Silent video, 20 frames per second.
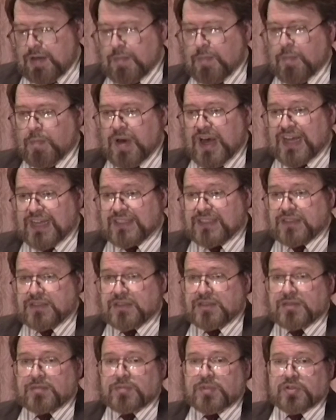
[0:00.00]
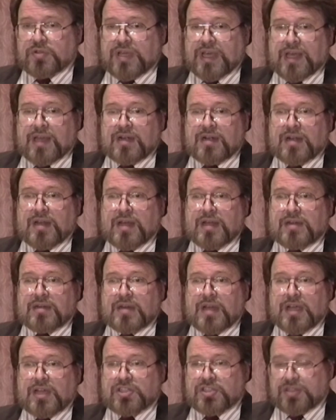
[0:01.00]
But Buchananite
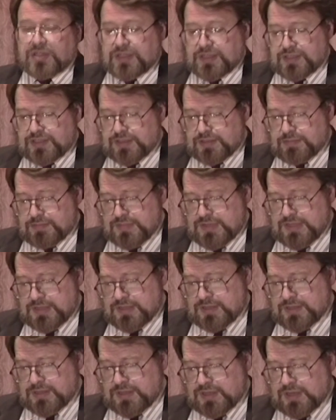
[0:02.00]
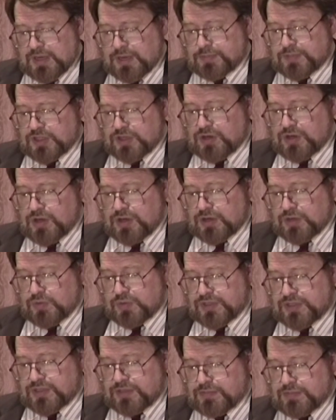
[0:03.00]
nationalism comes along
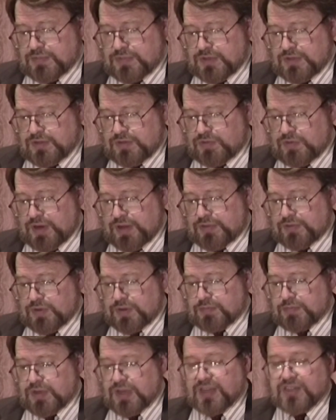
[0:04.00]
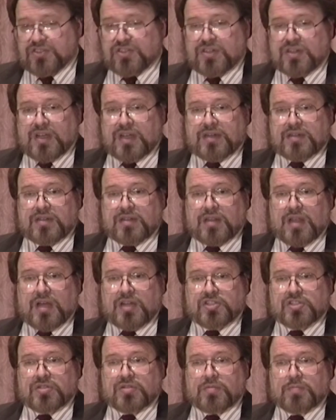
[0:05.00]
with some rather unpleasant
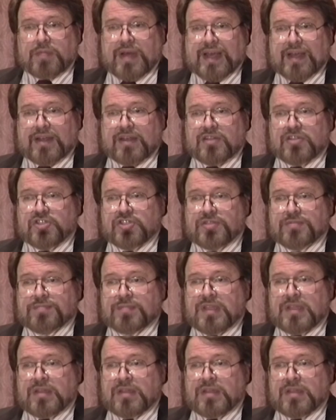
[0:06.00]
ideological baggage.